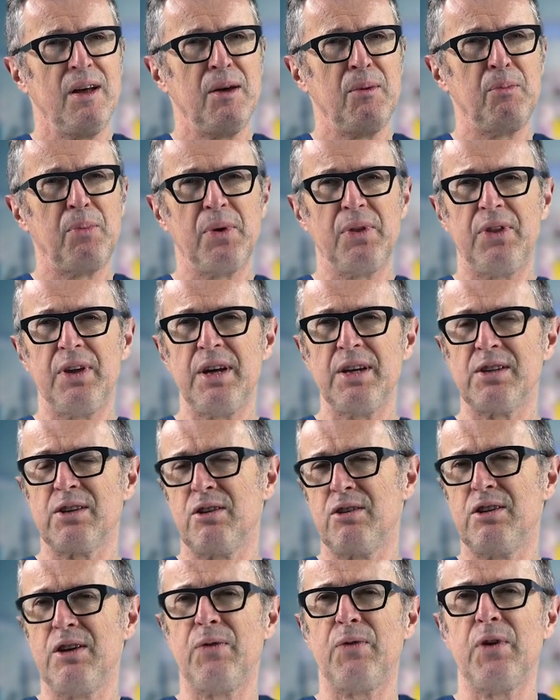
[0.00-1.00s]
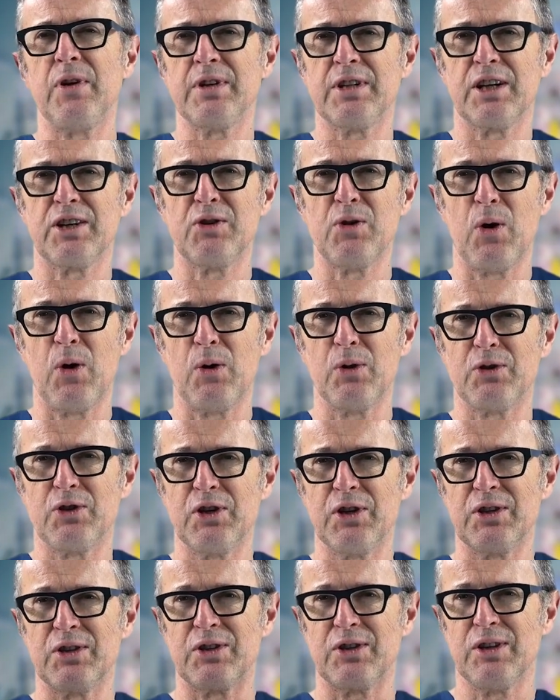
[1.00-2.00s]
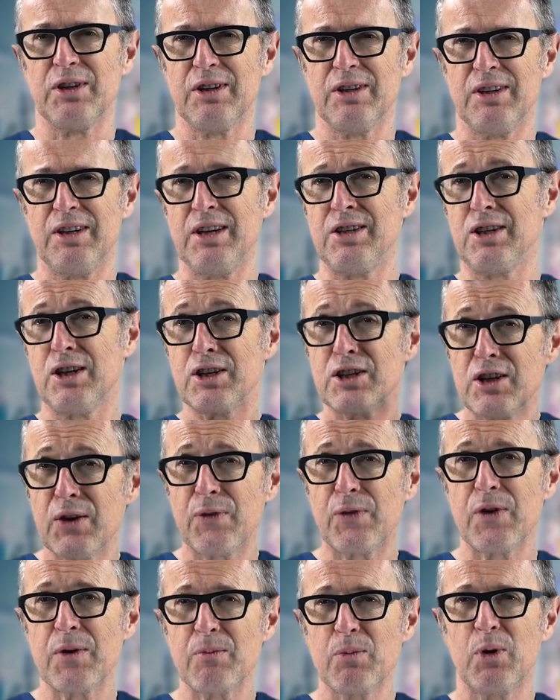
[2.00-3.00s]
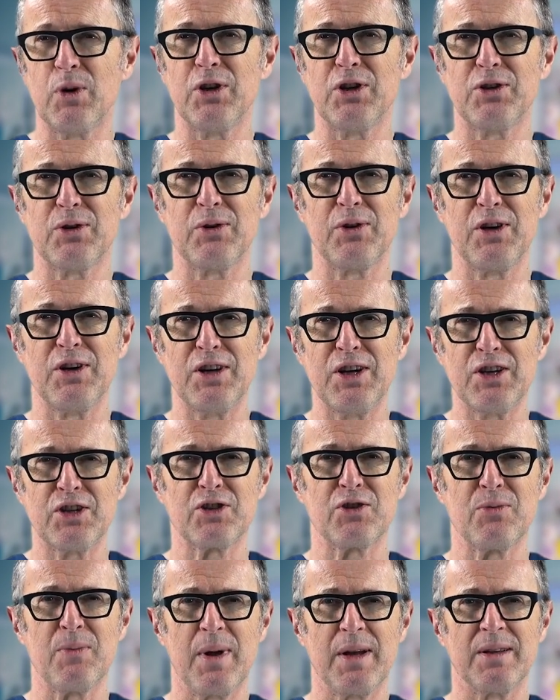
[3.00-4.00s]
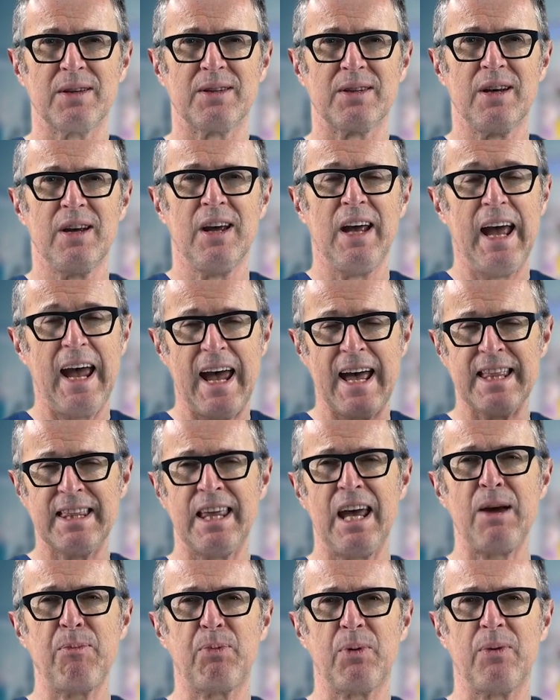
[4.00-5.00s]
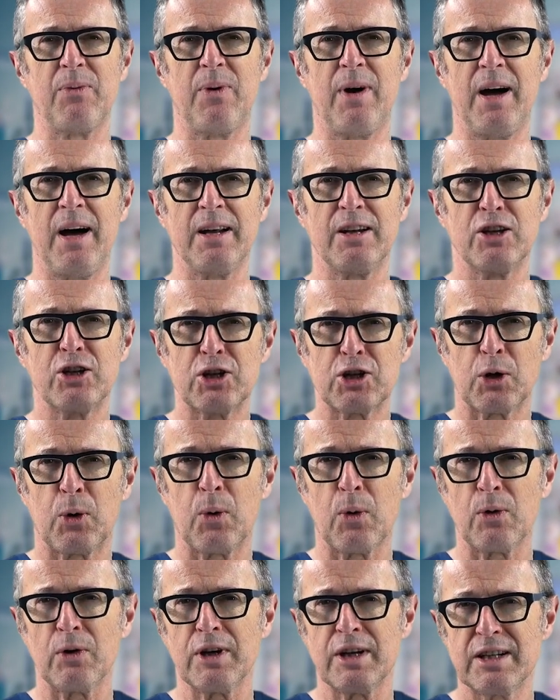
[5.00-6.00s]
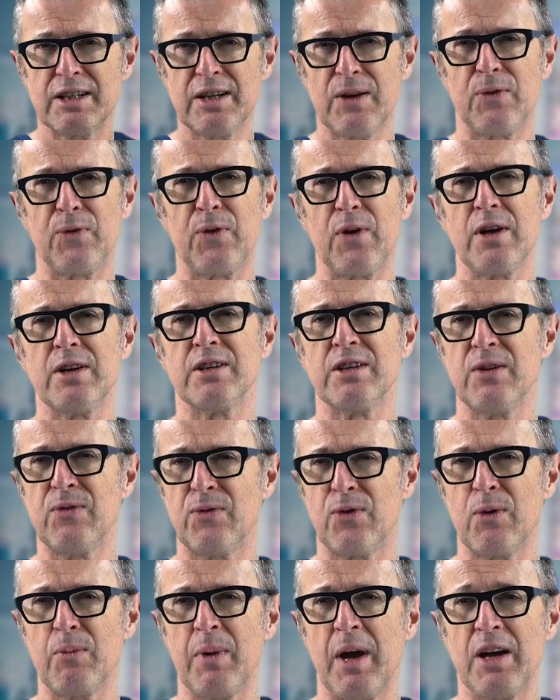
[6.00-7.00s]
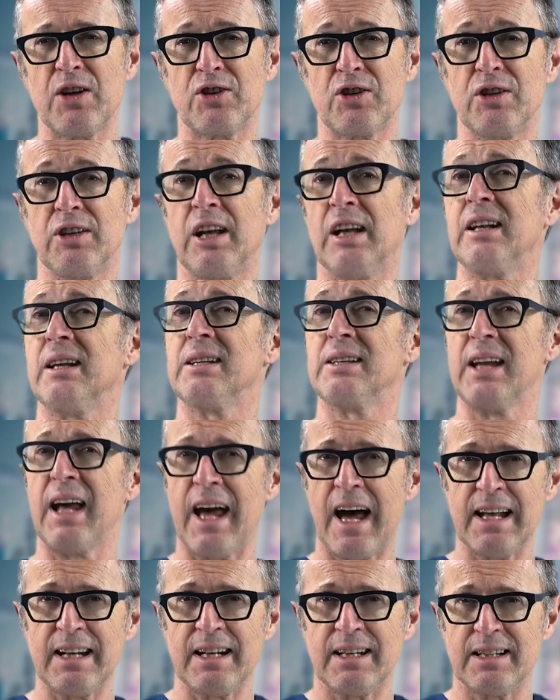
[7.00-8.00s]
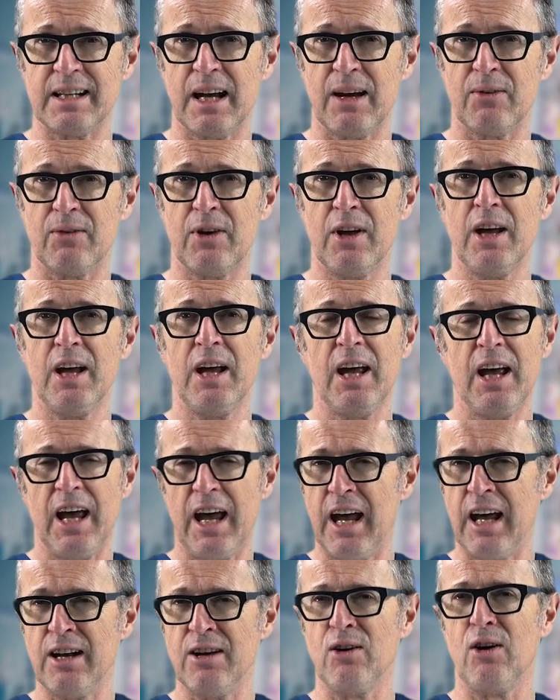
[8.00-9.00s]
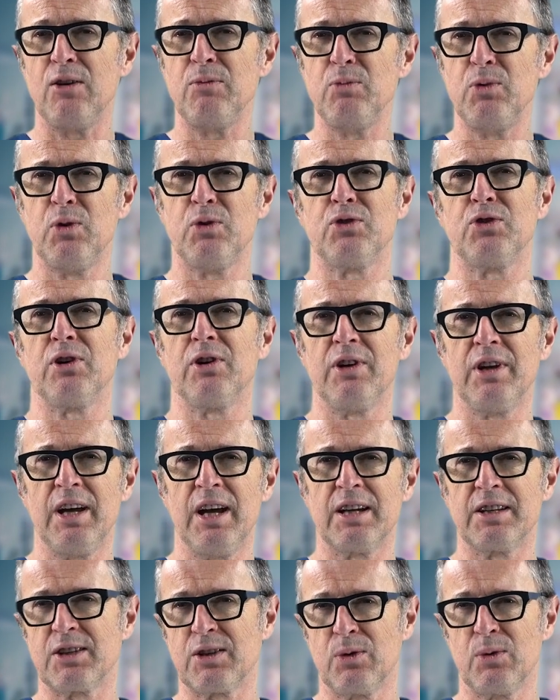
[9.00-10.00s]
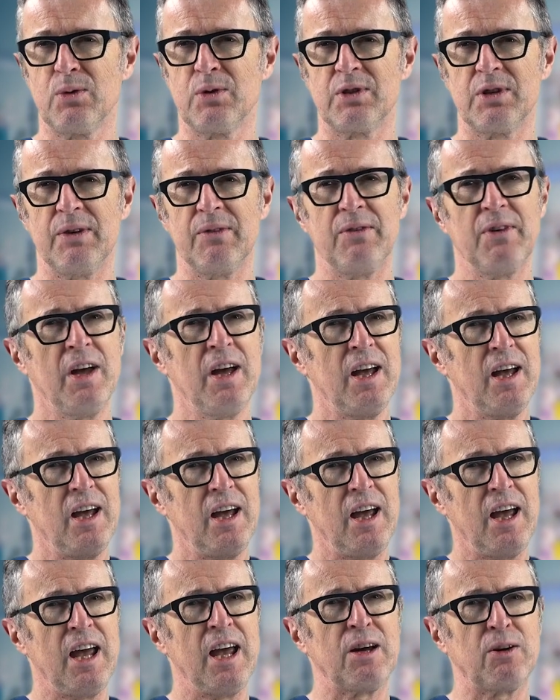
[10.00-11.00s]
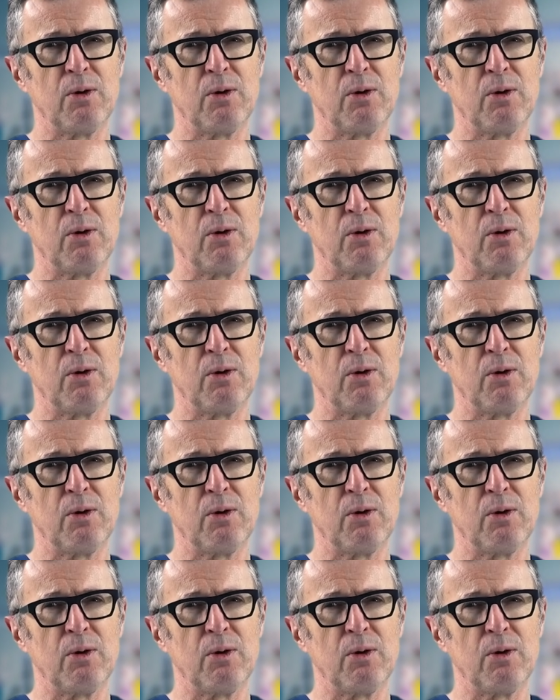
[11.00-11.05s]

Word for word: But these are different technologies, these are different monitoring instruments, and they provide totally different information that is additive and not mutually exclusive. In